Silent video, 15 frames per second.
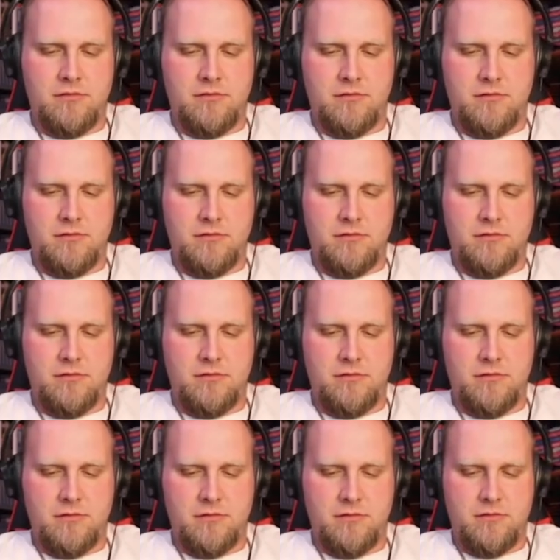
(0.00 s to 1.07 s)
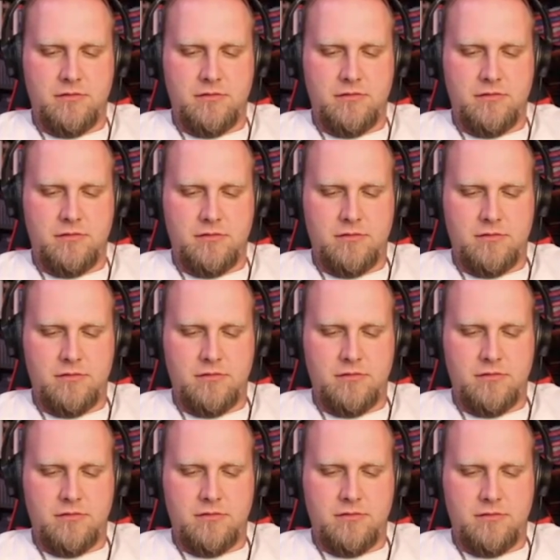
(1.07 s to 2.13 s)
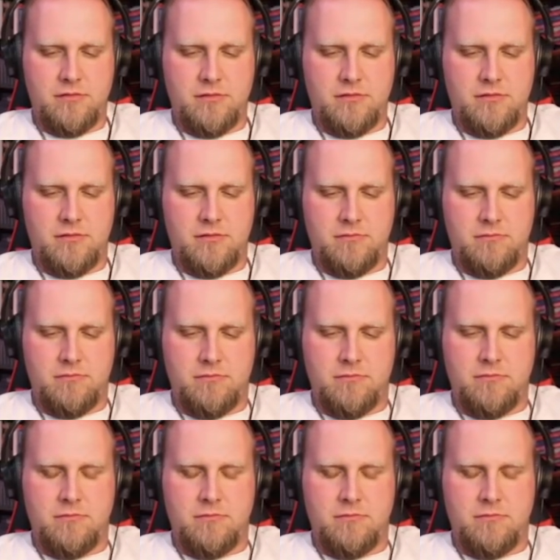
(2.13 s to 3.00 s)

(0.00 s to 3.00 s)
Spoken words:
The person shown says nothing.